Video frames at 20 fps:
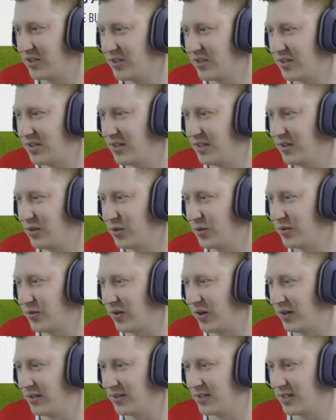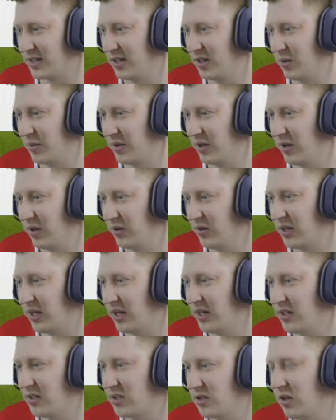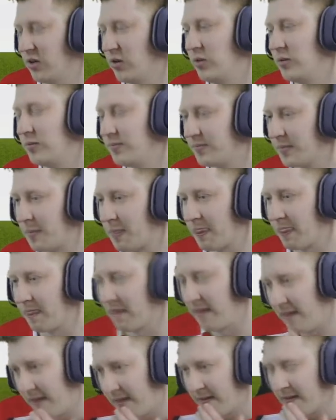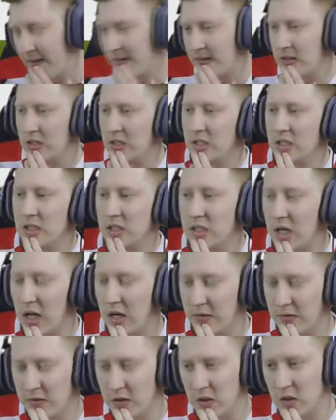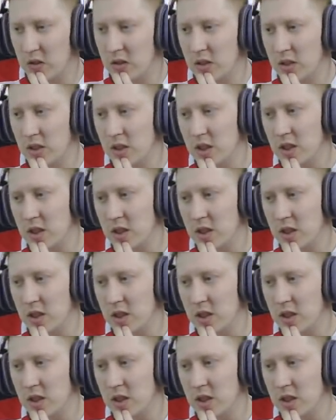I just needed to advance a little bit. Okay, so I've got